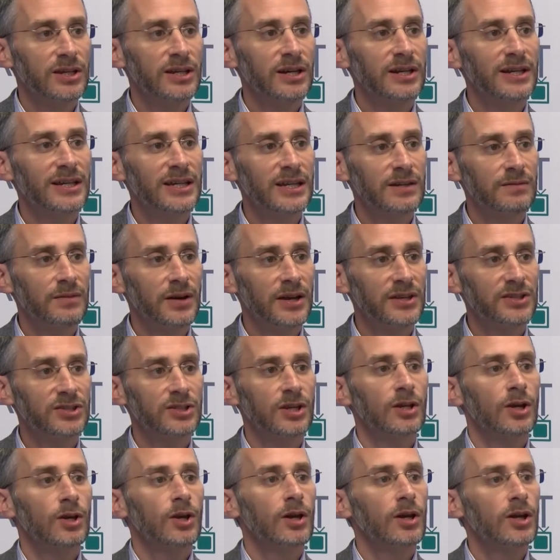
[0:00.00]
going to give us
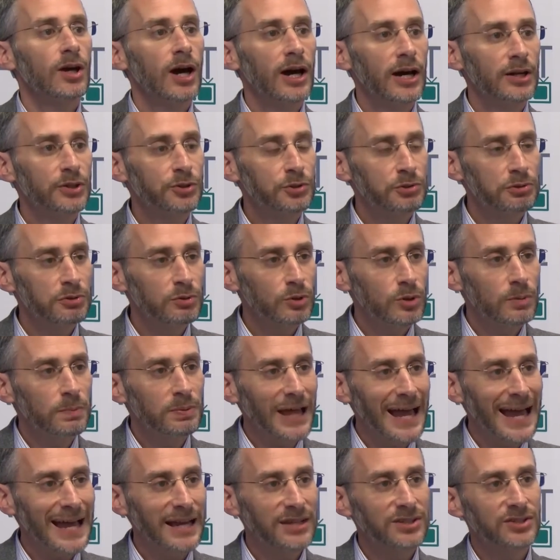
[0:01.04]
truer
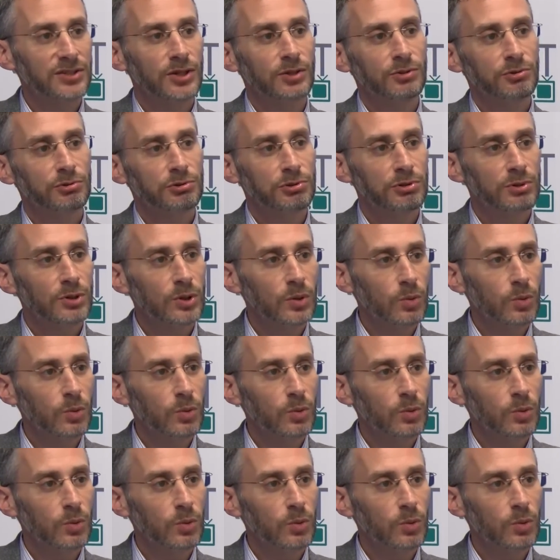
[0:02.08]
blacks, truer